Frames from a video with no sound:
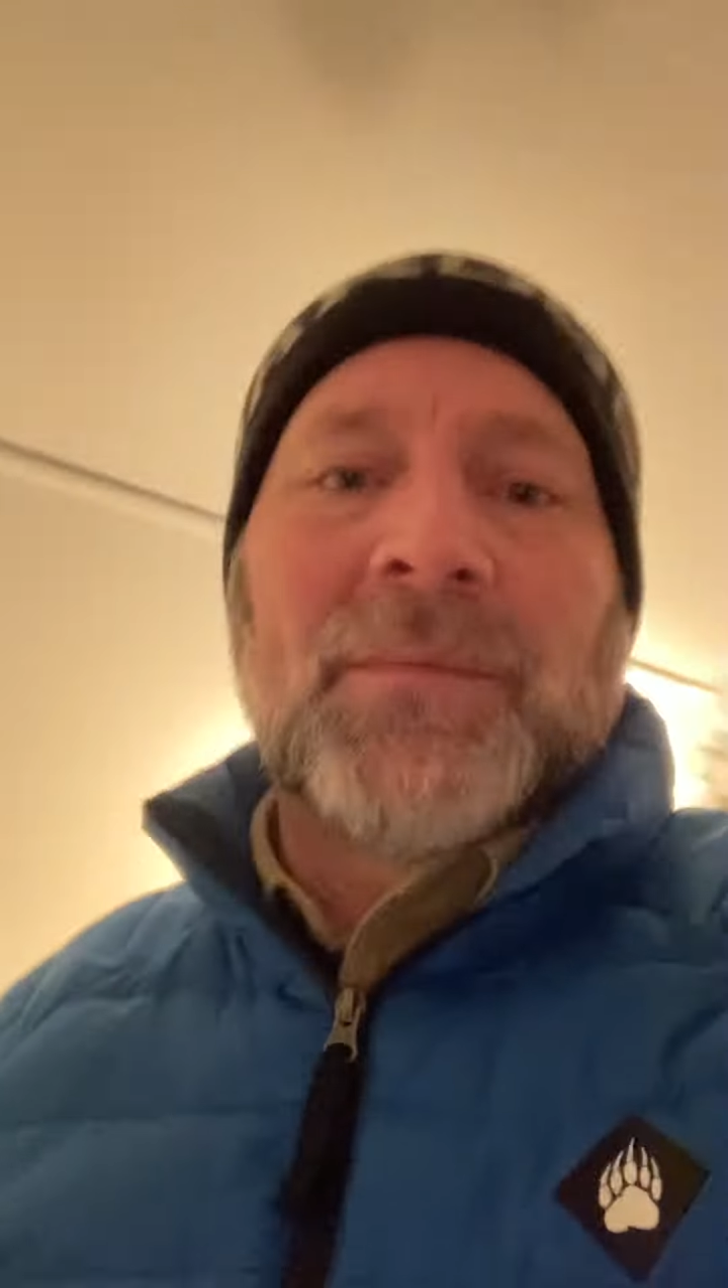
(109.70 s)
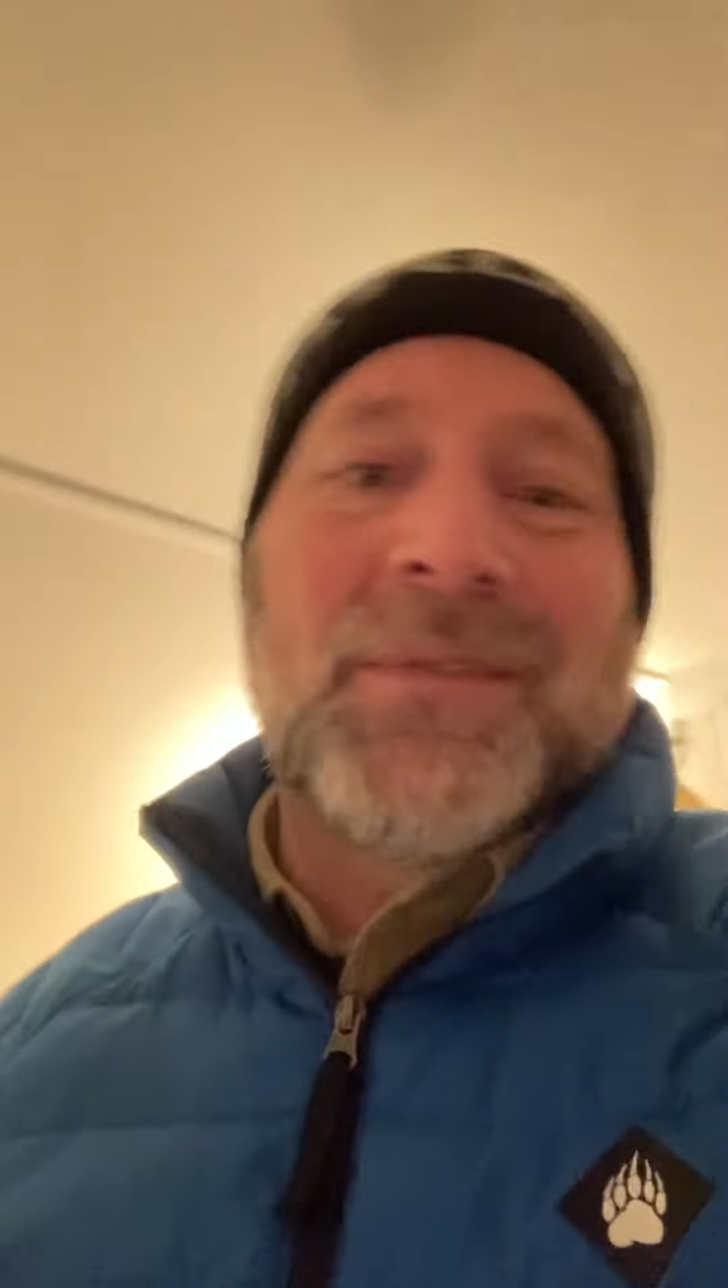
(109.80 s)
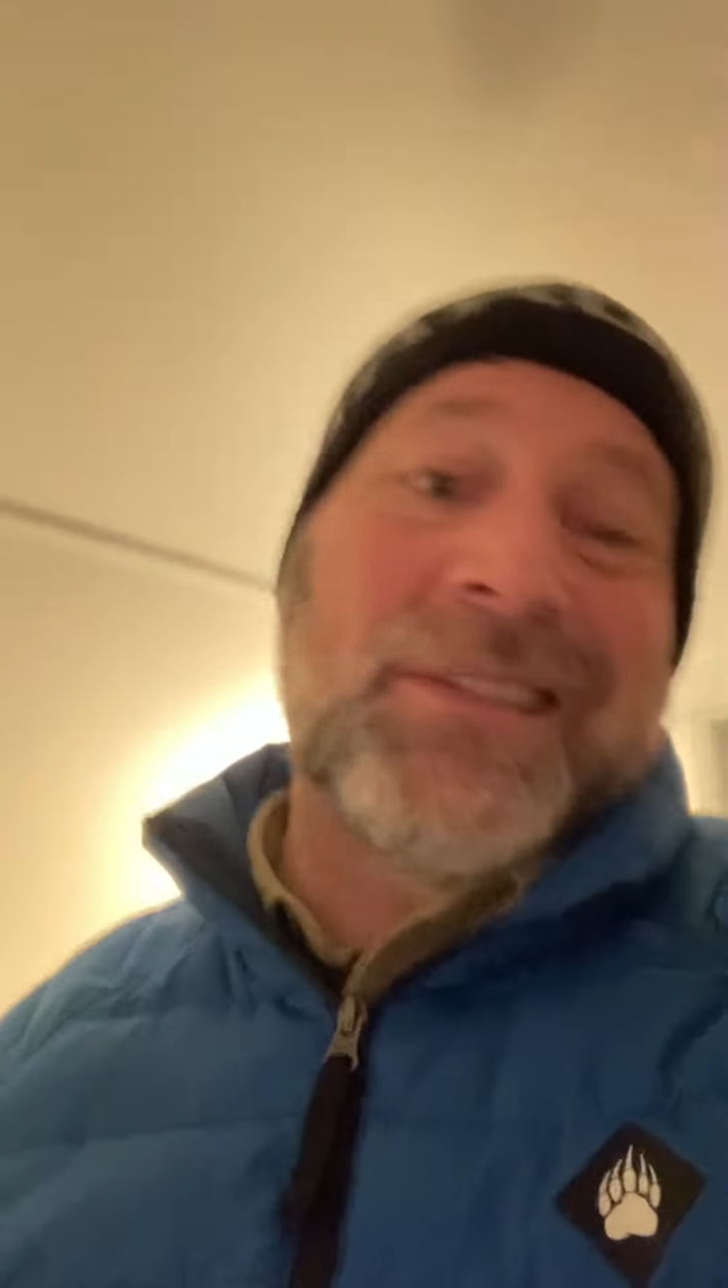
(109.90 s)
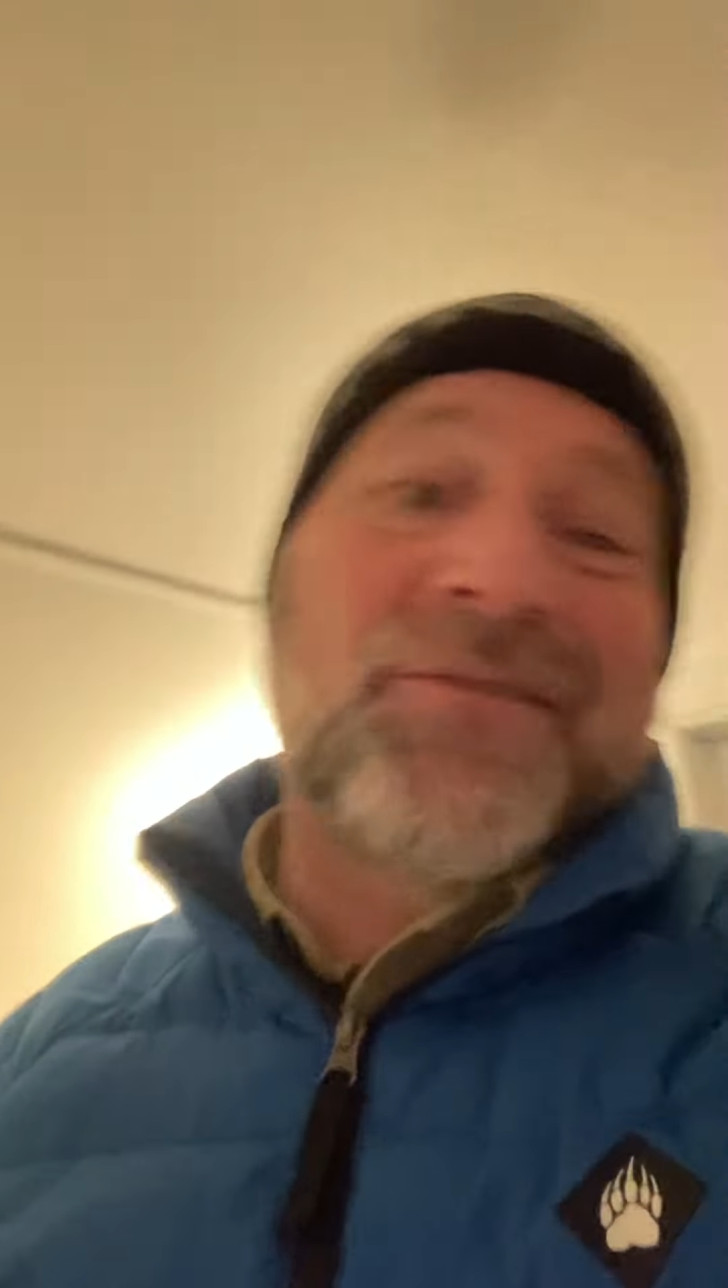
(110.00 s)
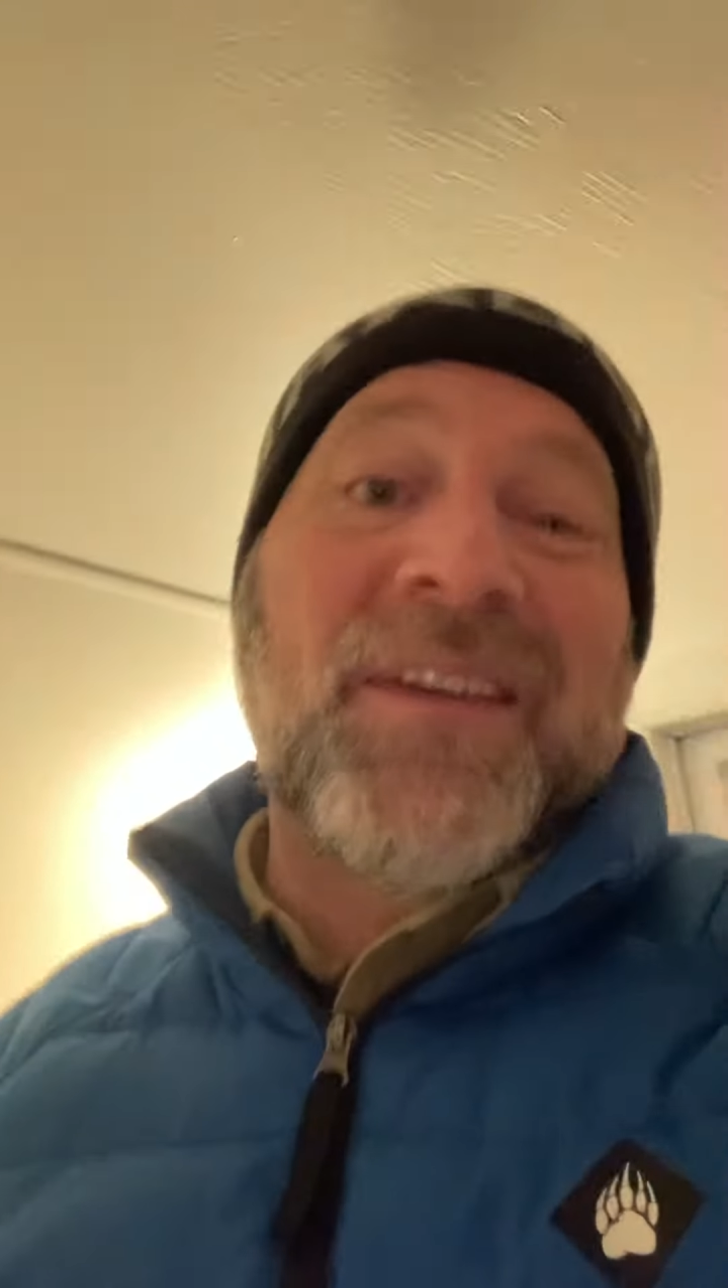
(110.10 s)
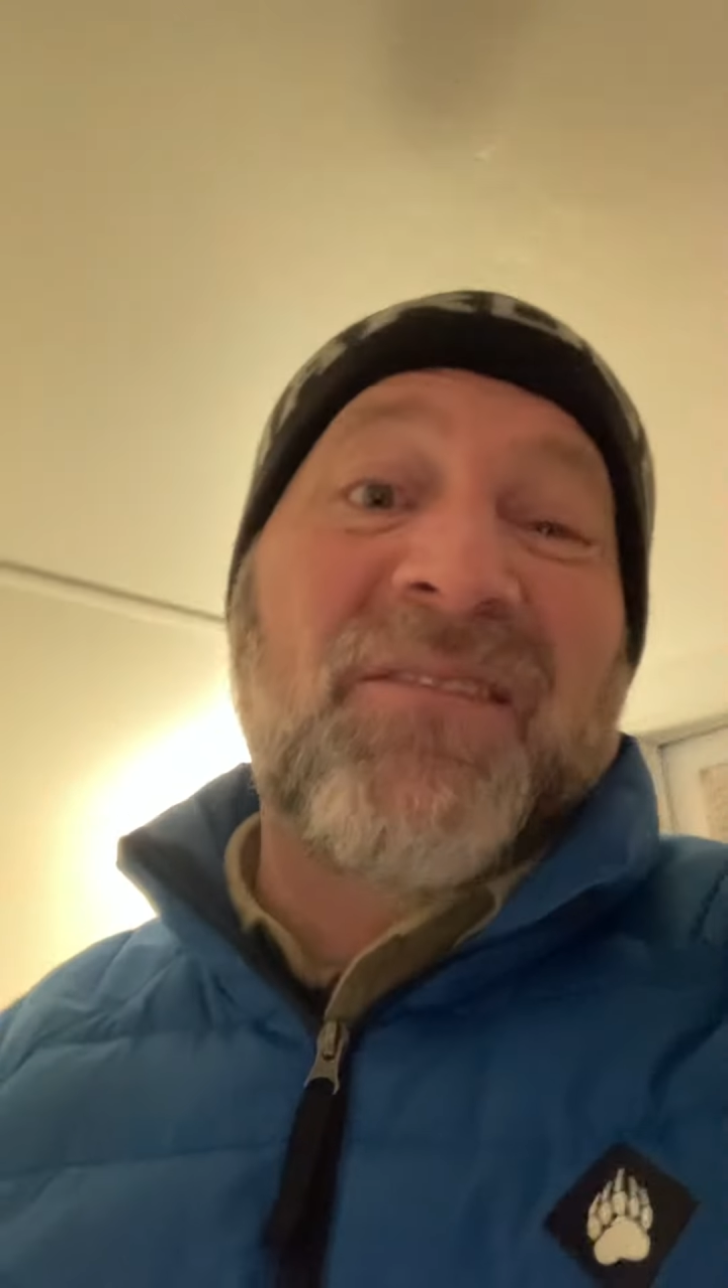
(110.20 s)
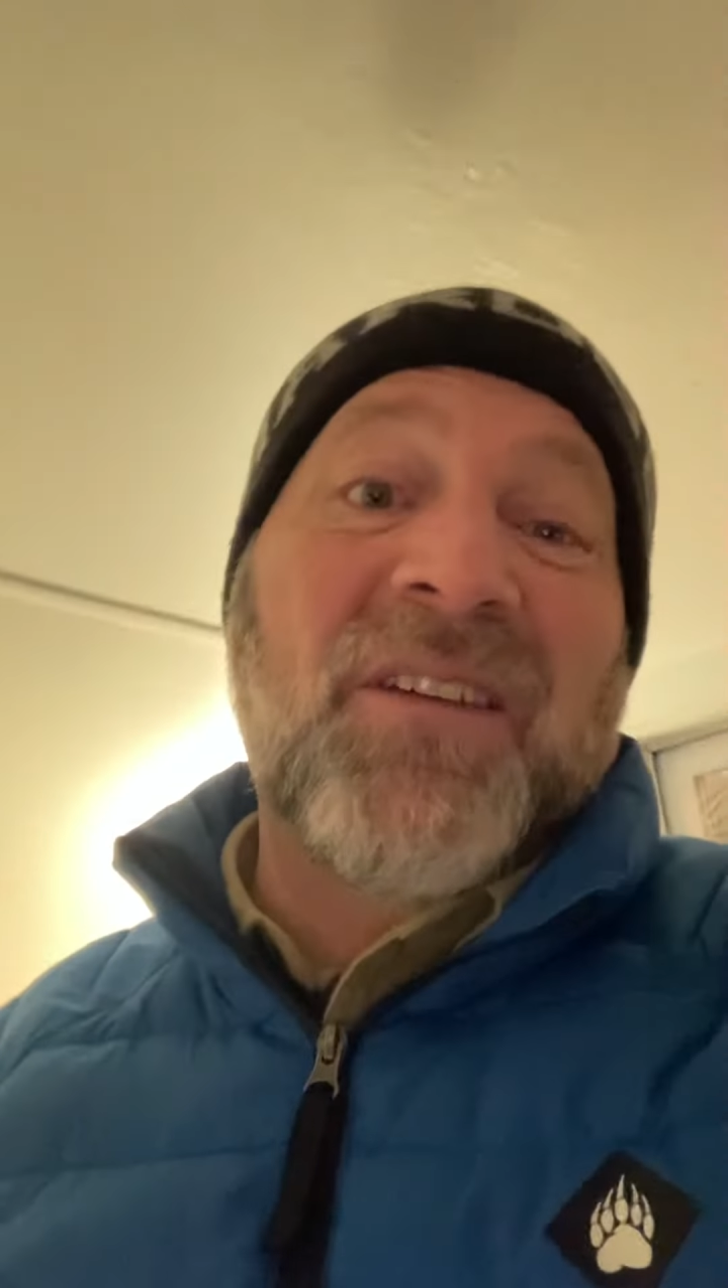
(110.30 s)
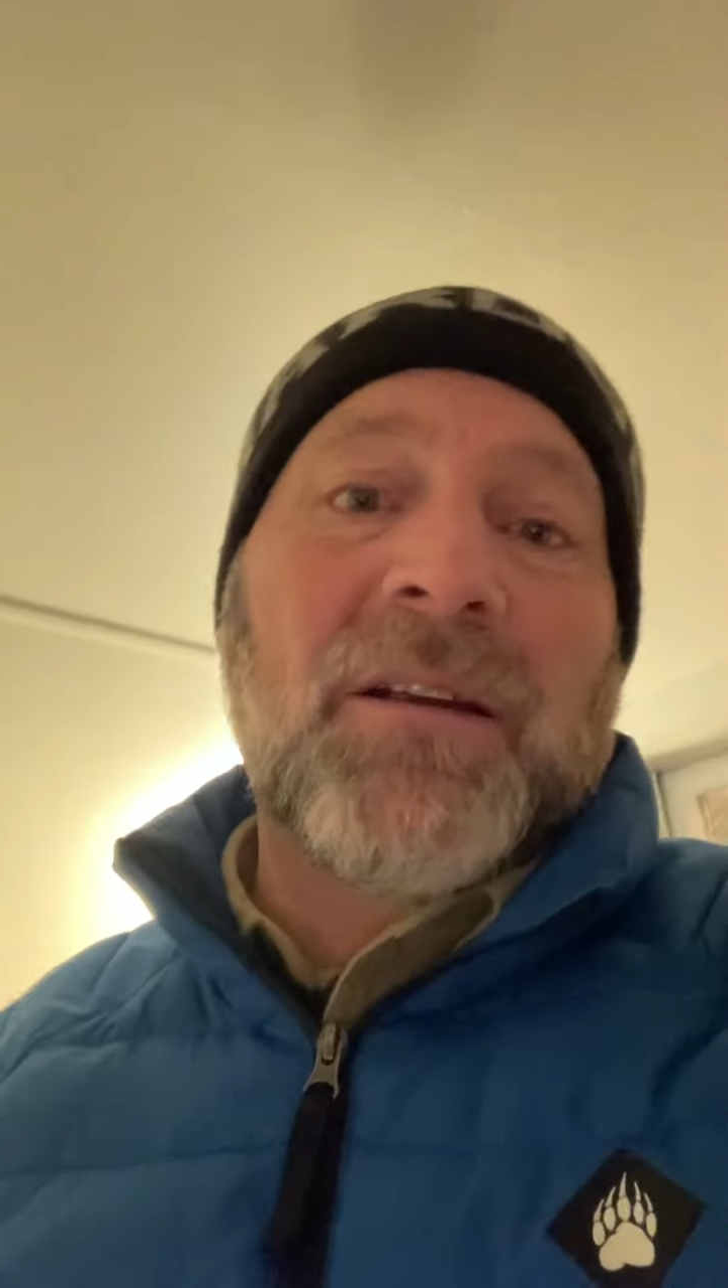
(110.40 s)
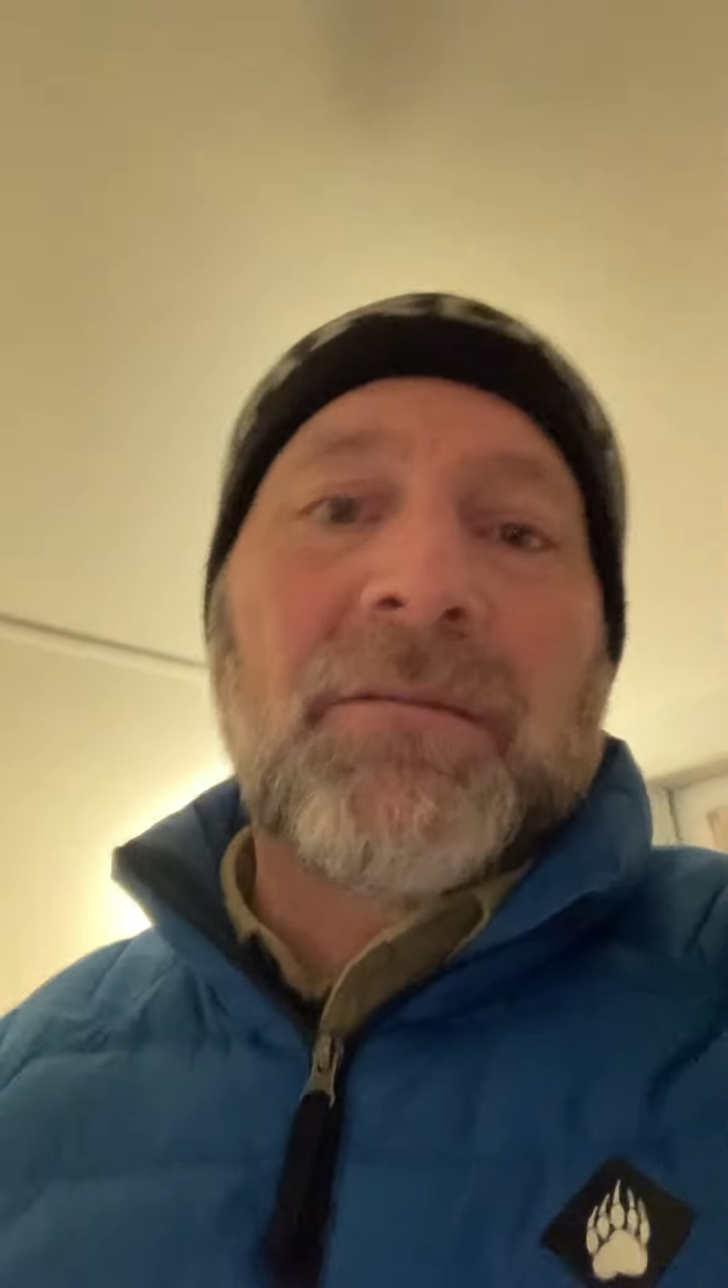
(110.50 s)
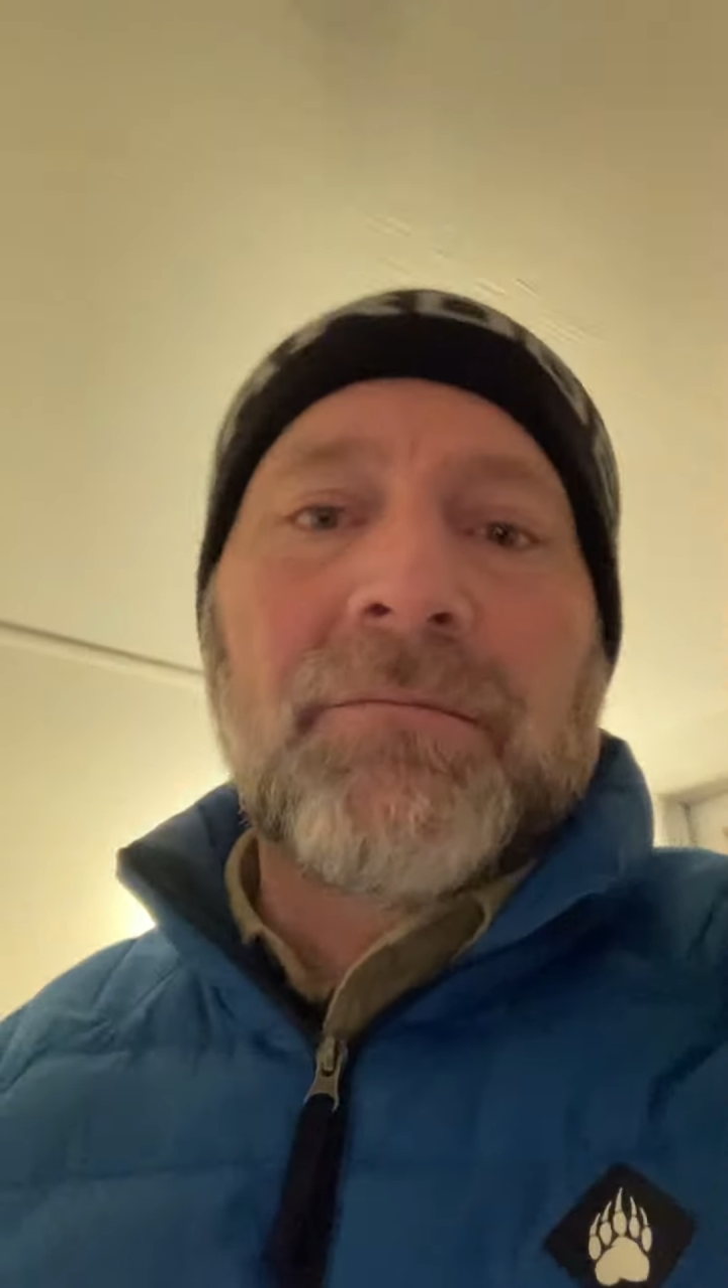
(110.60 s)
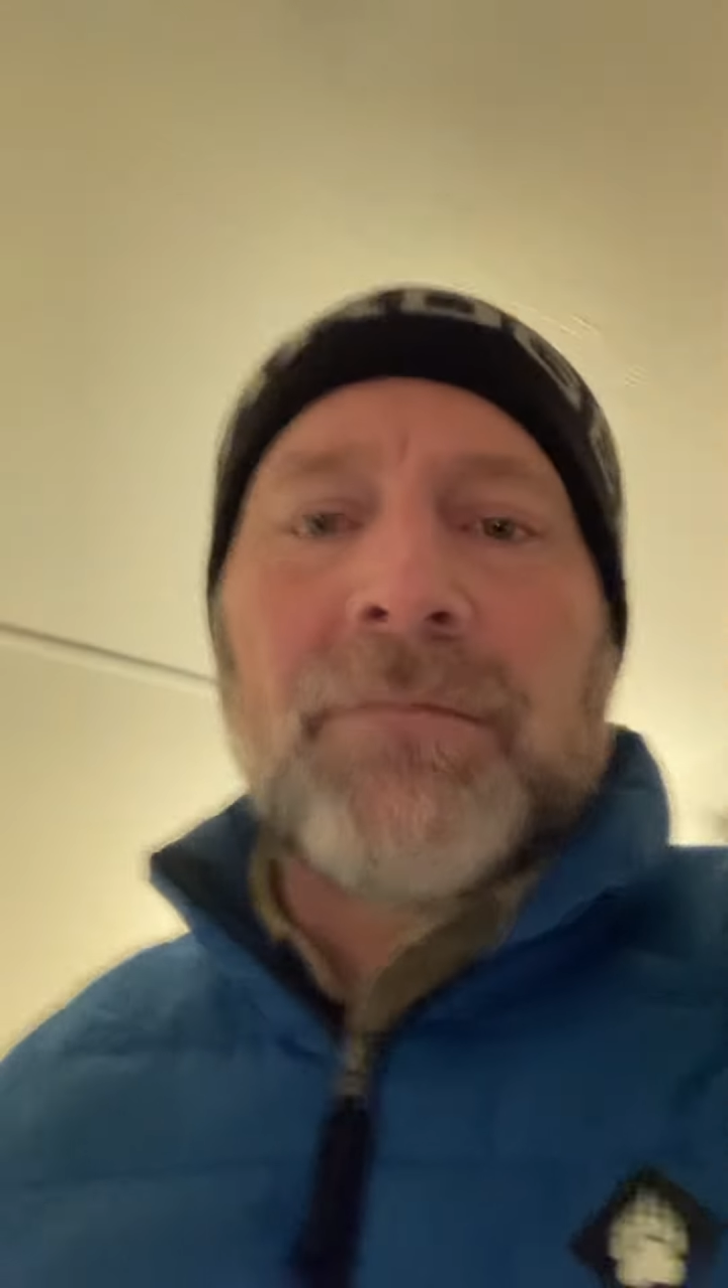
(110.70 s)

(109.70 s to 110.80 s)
It's fake fire,